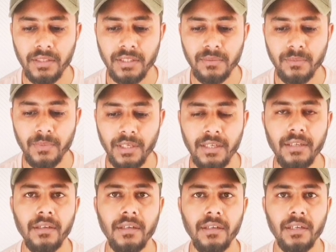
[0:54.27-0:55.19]
this
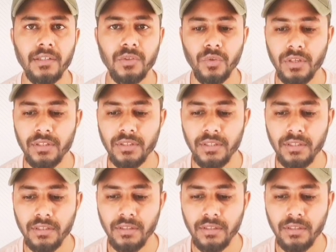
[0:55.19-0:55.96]
money. As you can see,